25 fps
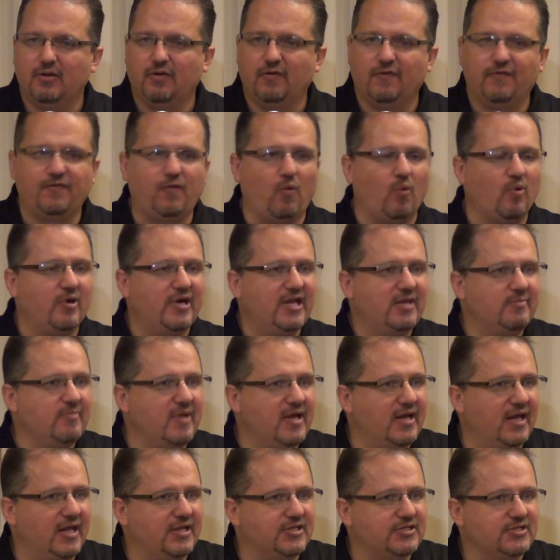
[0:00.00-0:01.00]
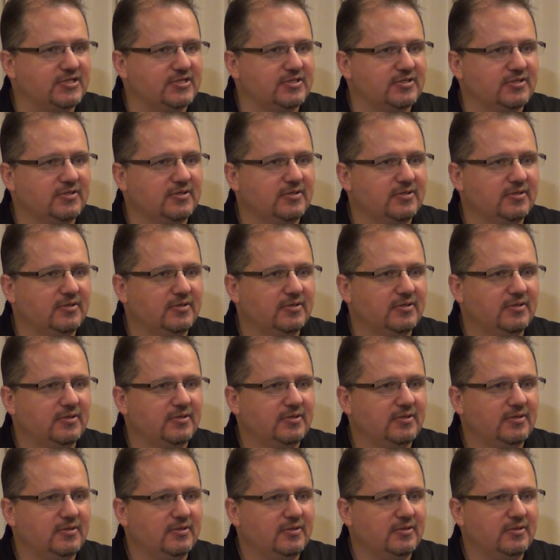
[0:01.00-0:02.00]
40 minutes.
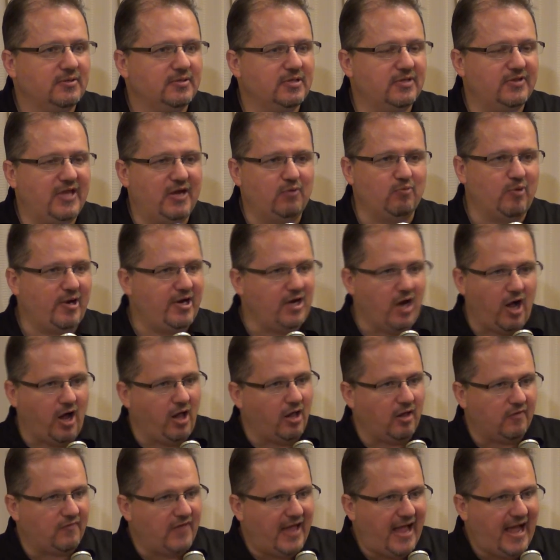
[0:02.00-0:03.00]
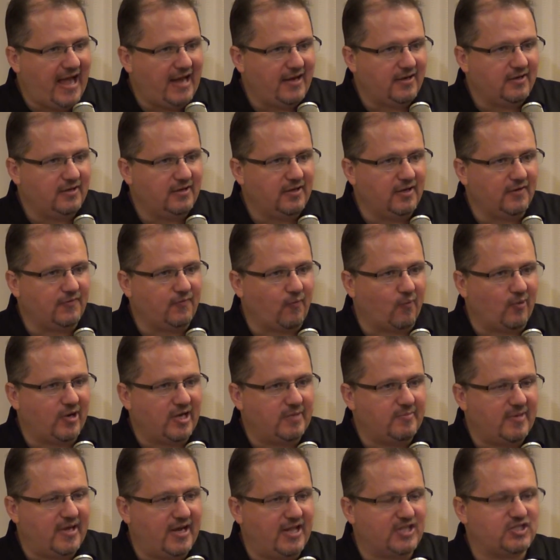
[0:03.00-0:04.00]
Did they read all of that in
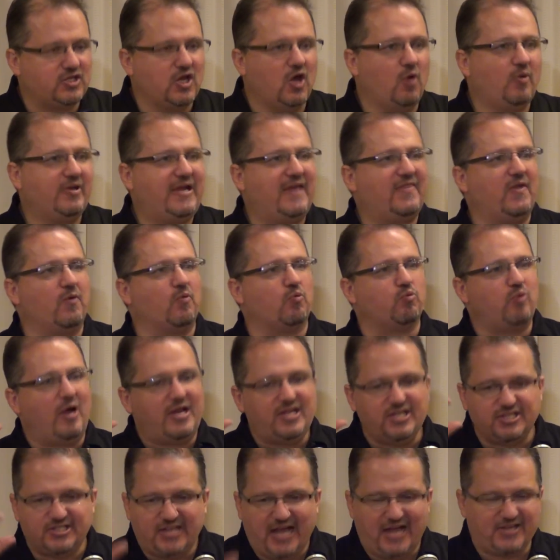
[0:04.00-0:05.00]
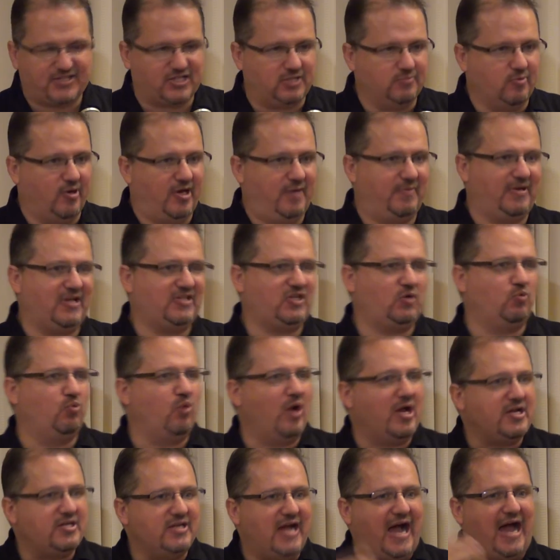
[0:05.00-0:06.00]
40 minutes? We gave them written testimony because they
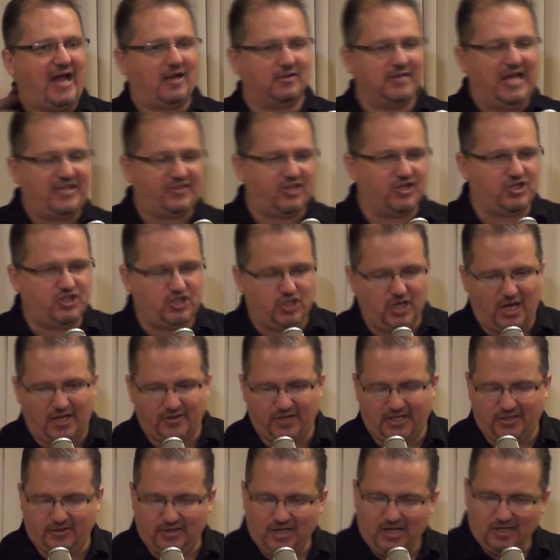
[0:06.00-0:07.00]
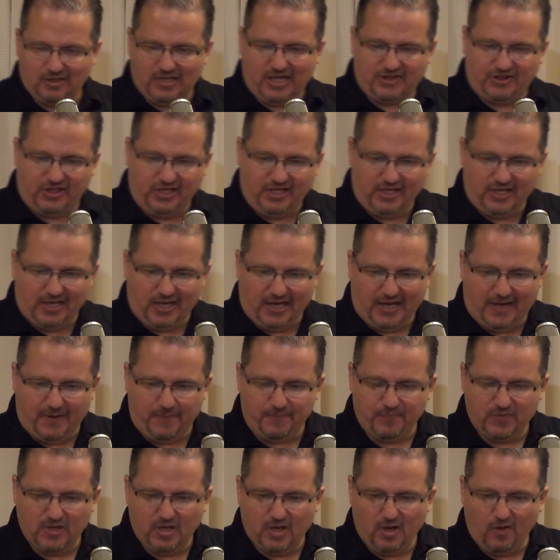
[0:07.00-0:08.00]
would not let
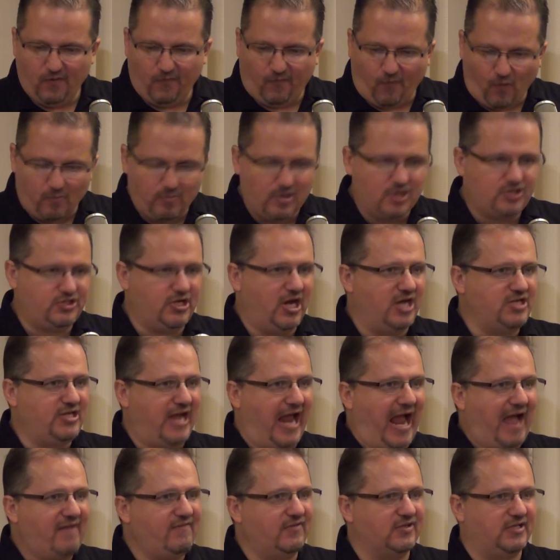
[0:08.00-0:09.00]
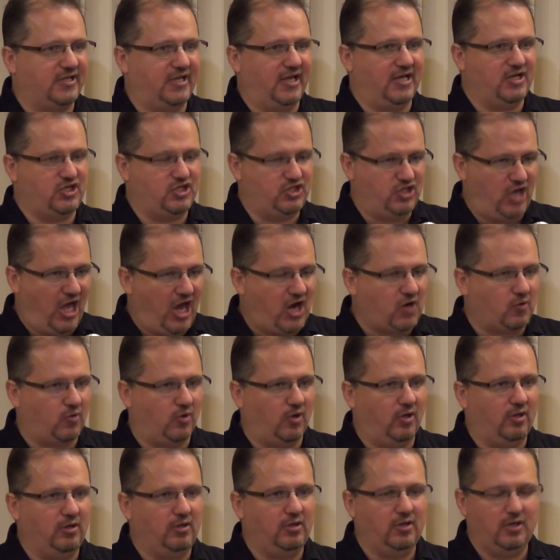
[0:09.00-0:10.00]
the former judge advocate
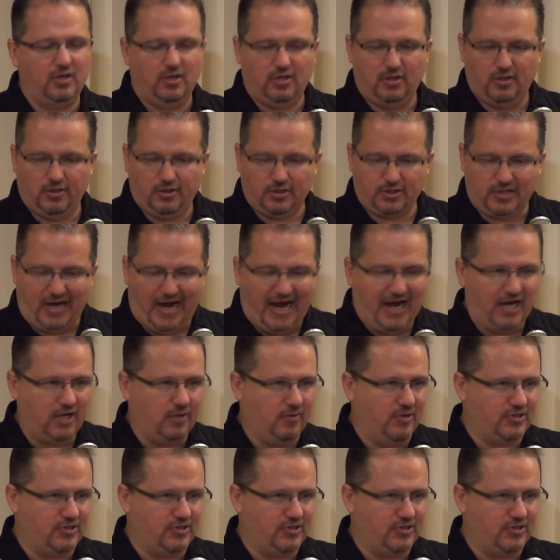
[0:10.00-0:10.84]
general, the guy who